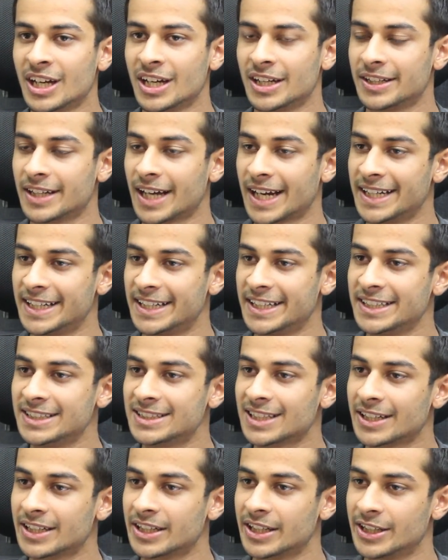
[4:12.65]
90s,
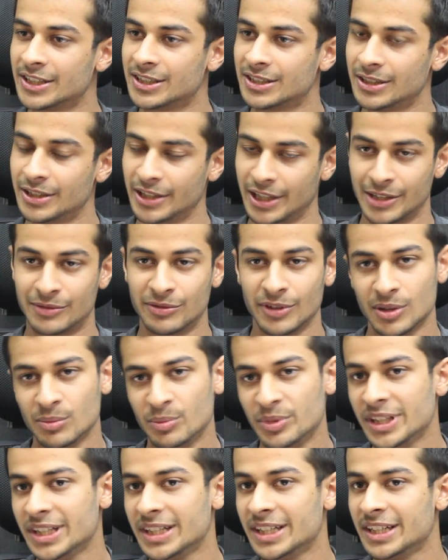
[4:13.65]
and it will
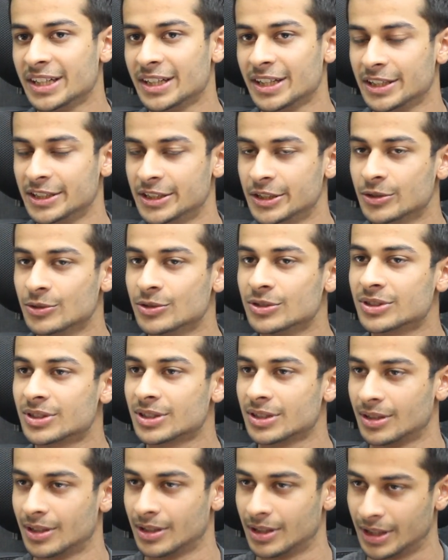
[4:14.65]
be used
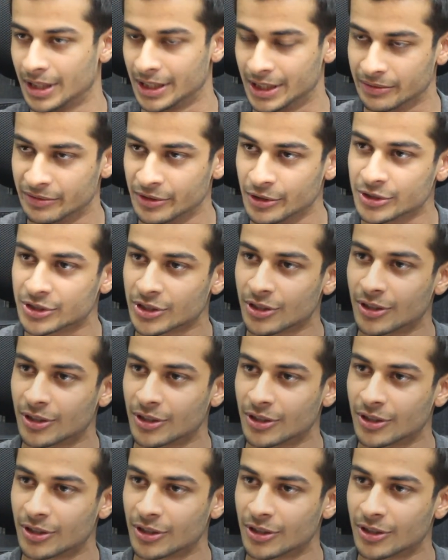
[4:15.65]
in the future